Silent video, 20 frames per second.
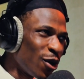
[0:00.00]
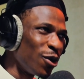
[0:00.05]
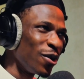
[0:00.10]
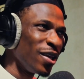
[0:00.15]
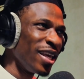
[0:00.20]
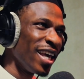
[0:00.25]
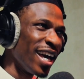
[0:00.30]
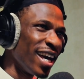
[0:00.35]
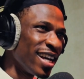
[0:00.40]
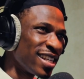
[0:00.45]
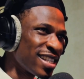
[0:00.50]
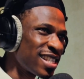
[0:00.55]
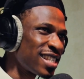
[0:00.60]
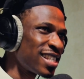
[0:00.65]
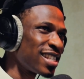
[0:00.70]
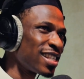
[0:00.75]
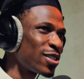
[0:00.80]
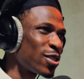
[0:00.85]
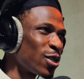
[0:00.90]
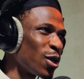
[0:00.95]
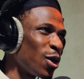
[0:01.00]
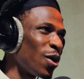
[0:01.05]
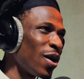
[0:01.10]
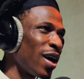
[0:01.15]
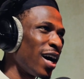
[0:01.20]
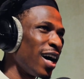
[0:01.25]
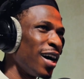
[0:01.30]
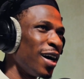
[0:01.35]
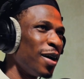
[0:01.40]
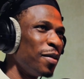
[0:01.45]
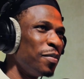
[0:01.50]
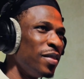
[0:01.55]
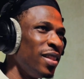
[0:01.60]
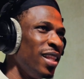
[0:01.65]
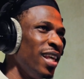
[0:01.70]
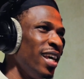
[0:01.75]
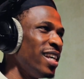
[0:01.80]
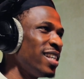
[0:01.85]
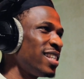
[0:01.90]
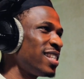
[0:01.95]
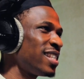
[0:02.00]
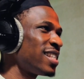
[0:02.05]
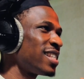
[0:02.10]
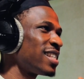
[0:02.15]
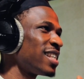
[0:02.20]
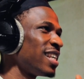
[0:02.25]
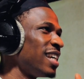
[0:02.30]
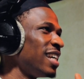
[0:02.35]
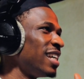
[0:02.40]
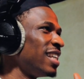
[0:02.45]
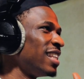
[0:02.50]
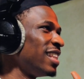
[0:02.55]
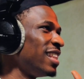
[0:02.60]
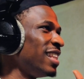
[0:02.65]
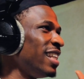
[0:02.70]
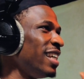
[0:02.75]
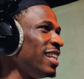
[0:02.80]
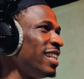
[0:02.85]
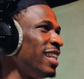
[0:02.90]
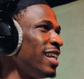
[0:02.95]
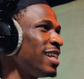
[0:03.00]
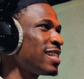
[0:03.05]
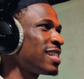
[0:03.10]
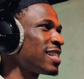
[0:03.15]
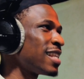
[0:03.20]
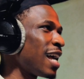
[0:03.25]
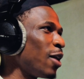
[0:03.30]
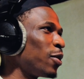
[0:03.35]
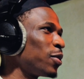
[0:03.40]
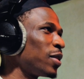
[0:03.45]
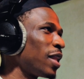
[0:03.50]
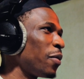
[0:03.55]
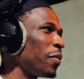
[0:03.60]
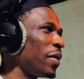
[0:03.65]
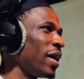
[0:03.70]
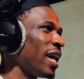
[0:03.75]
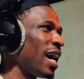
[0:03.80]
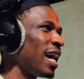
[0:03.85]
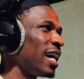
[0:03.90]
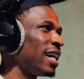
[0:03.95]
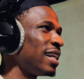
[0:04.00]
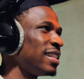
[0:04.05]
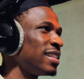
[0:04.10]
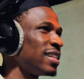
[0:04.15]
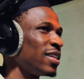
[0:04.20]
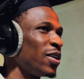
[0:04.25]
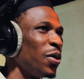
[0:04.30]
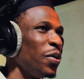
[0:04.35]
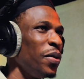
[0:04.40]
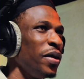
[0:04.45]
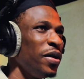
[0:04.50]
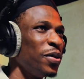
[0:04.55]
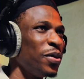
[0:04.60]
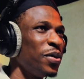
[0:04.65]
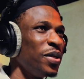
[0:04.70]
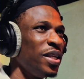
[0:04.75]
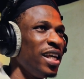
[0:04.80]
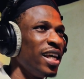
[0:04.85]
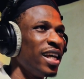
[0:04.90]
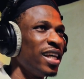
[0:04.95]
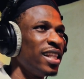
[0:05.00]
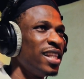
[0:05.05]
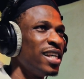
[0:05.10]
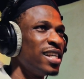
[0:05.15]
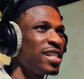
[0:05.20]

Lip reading: Yes, so this sound that we had going on here,